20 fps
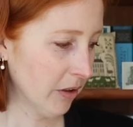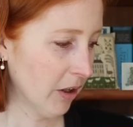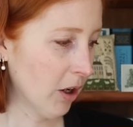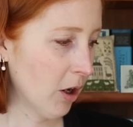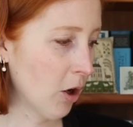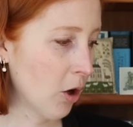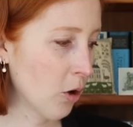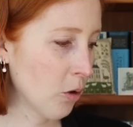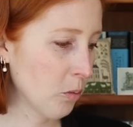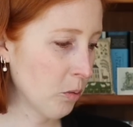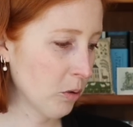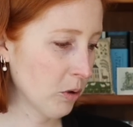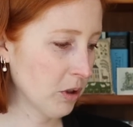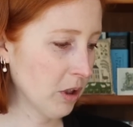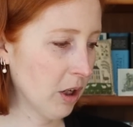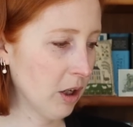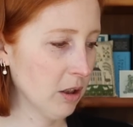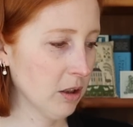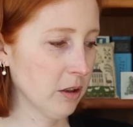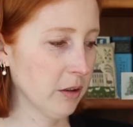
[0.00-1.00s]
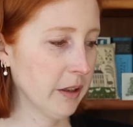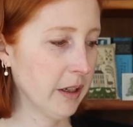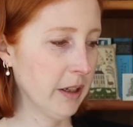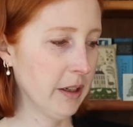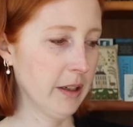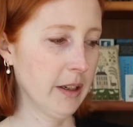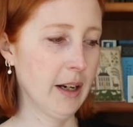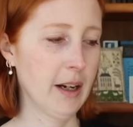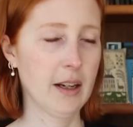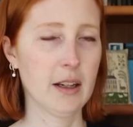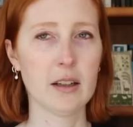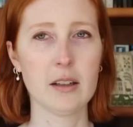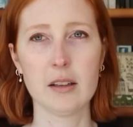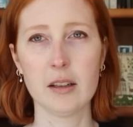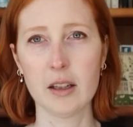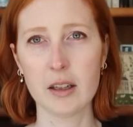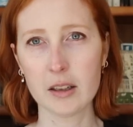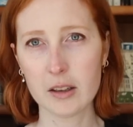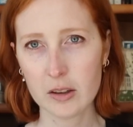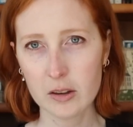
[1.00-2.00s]
I hope we're not looking at a
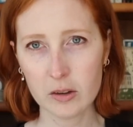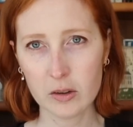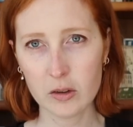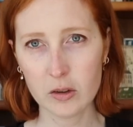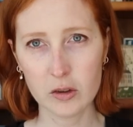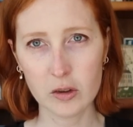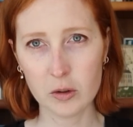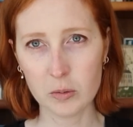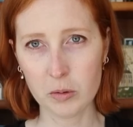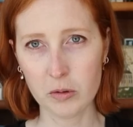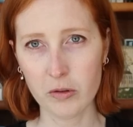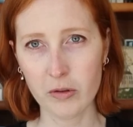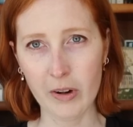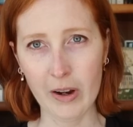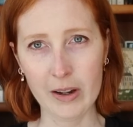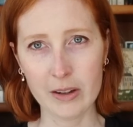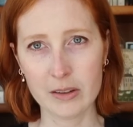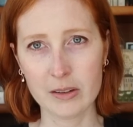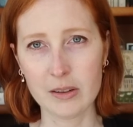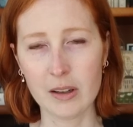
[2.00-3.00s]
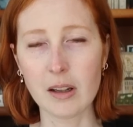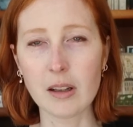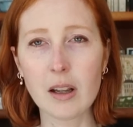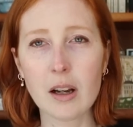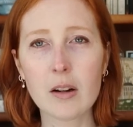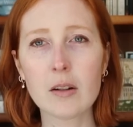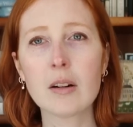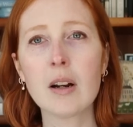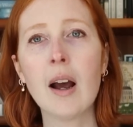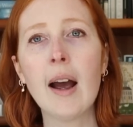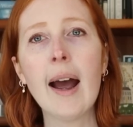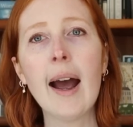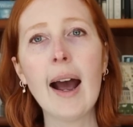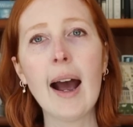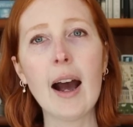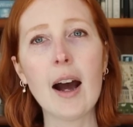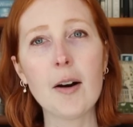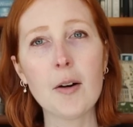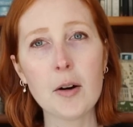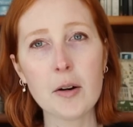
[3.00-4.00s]
like super fast sellout.
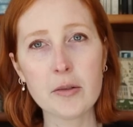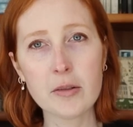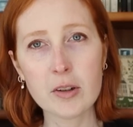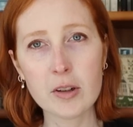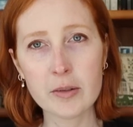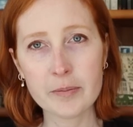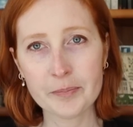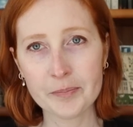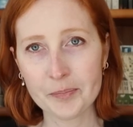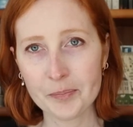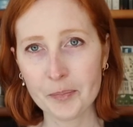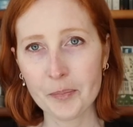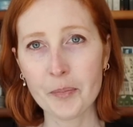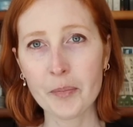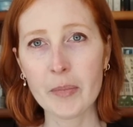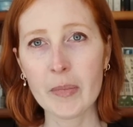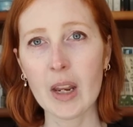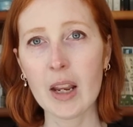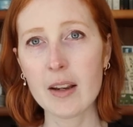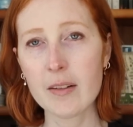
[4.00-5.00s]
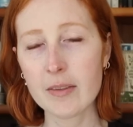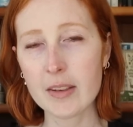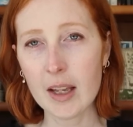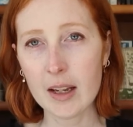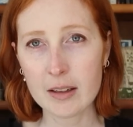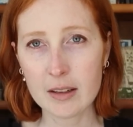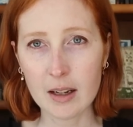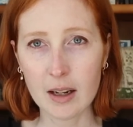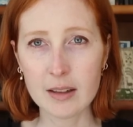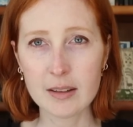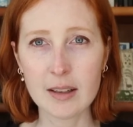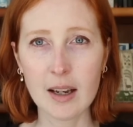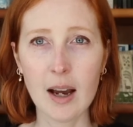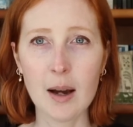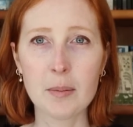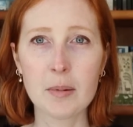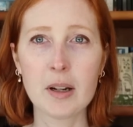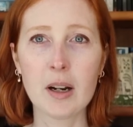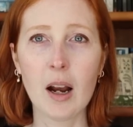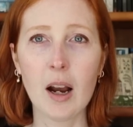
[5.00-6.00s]
However, if that does
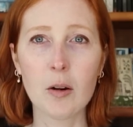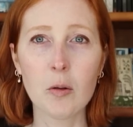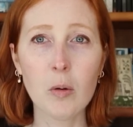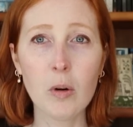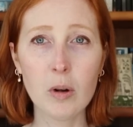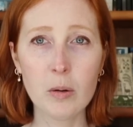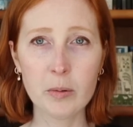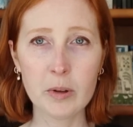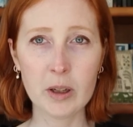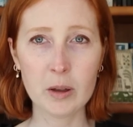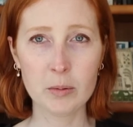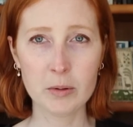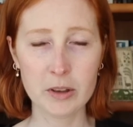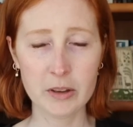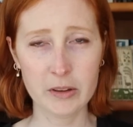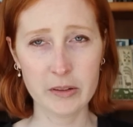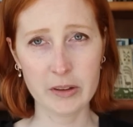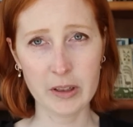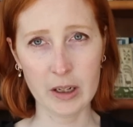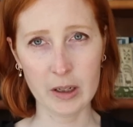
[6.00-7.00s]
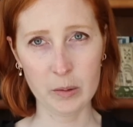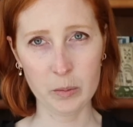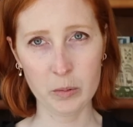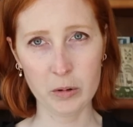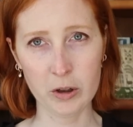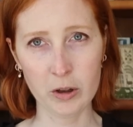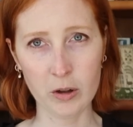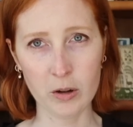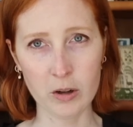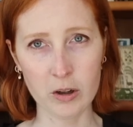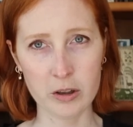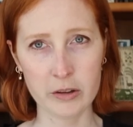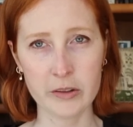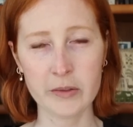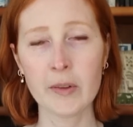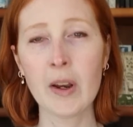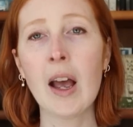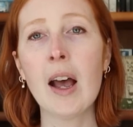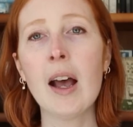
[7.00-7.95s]
happen, I will be able to take pre-orders.